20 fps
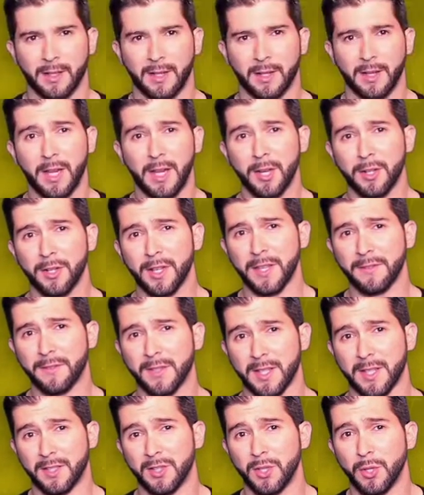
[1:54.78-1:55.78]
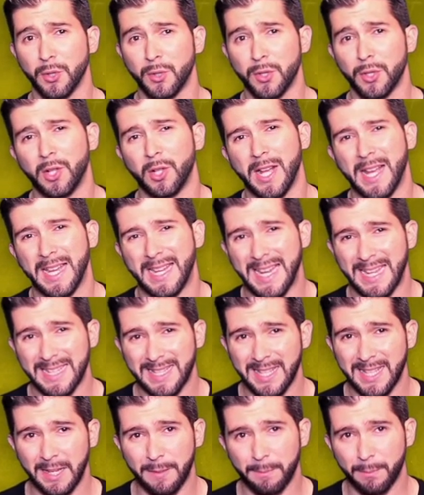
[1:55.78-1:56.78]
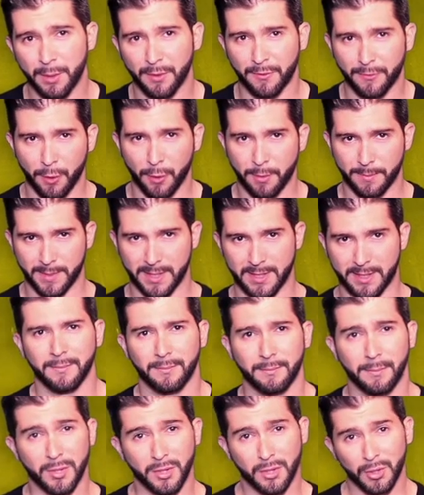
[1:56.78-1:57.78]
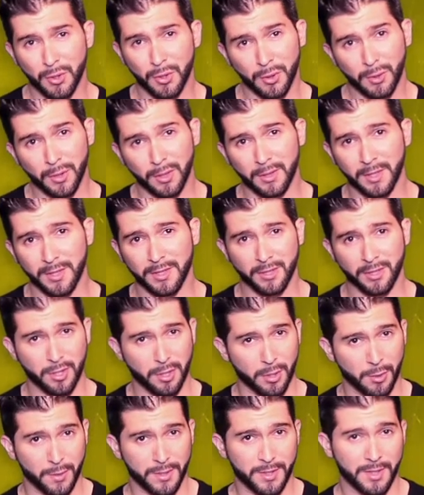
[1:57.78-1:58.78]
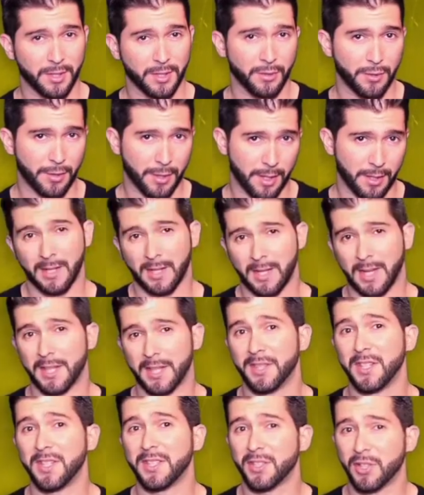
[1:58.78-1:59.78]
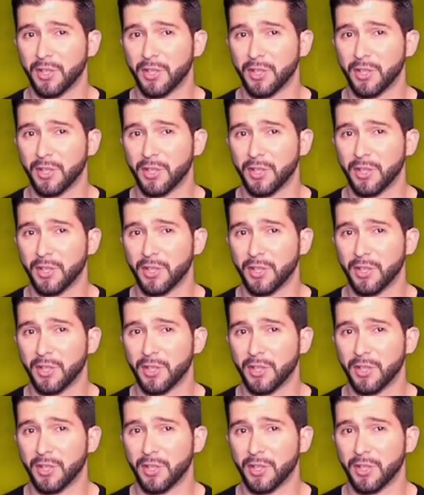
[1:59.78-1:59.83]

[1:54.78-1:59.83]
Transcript: Leo gives, as usual, an excellent performance. But usual is not always a good thing. And this